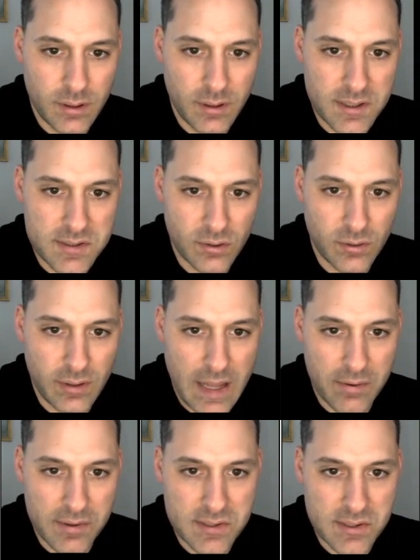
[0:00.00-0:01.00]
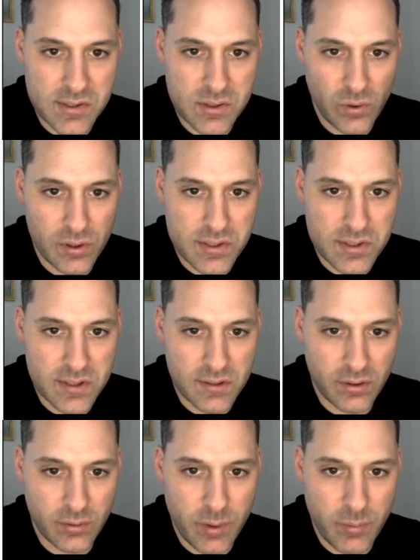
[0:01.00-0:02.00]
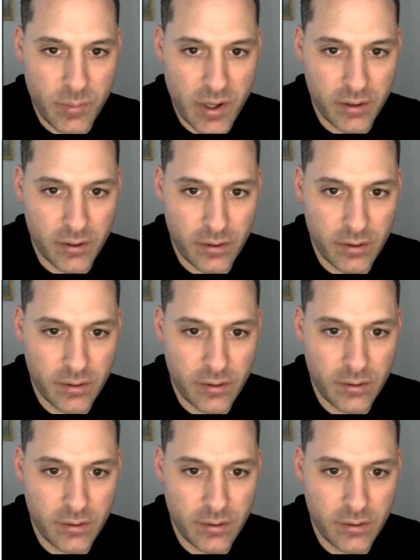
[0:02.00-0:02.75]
and this will allow us to sort just a little bit better.